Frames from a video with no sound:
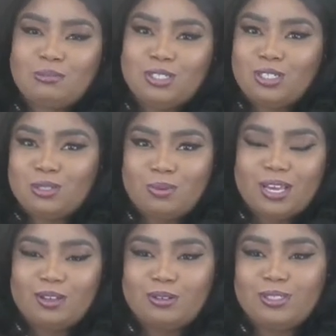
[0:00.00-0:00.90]

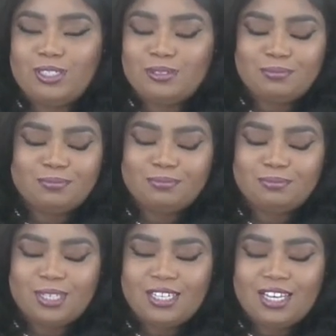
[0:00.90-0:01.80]

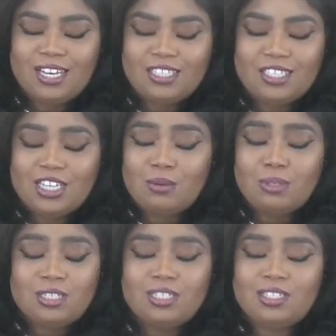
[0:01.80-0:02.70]
Wells. She
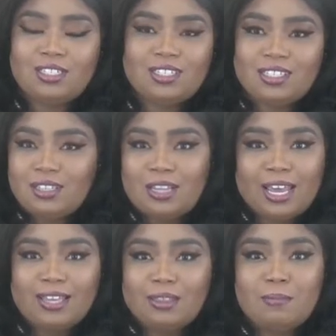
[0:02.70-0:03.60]
was
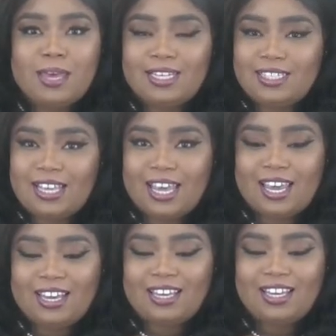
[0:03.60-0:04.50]
like the best
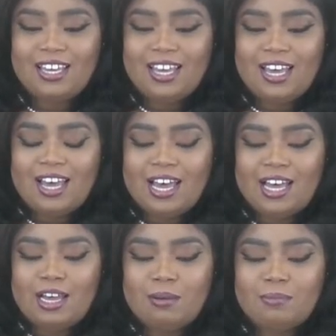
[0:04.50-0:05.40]
thing
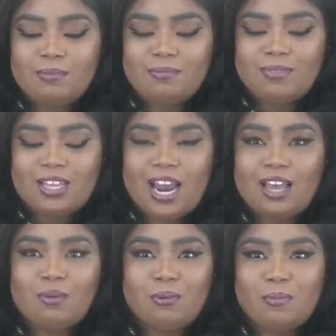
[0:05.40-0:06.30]
that
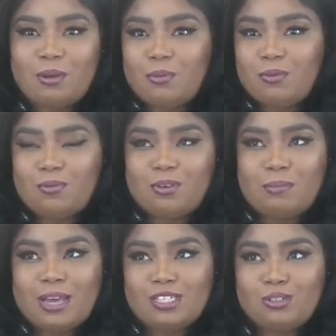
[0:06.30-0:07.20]
I can remember
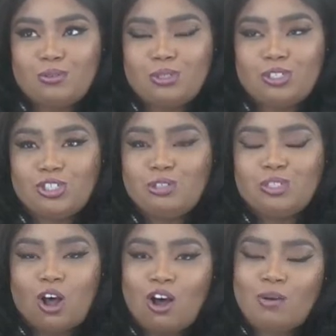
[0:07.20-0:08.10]
from my school year. She
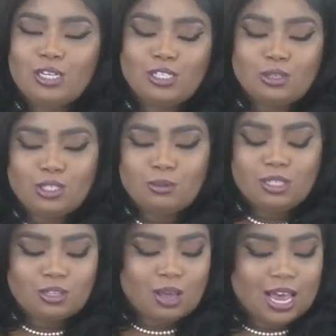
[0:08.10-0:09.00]
was always so
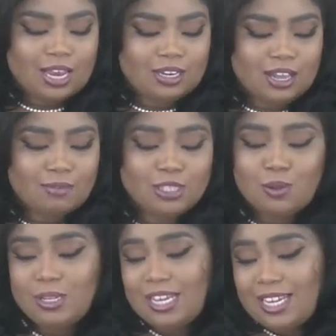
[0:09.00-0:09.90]
sweet, so kind, and loving.
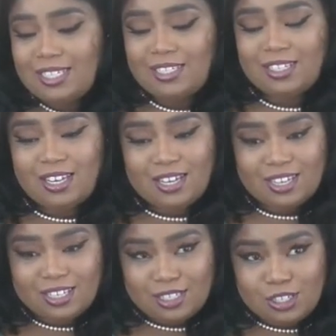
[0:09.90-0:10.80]
So this
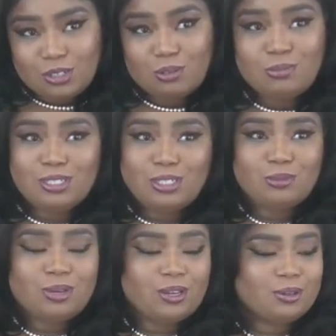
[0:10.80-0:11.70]
is to you,
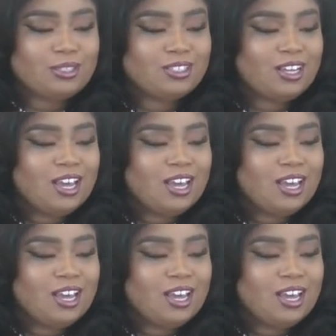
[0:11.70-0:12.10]
Mrs. Wells.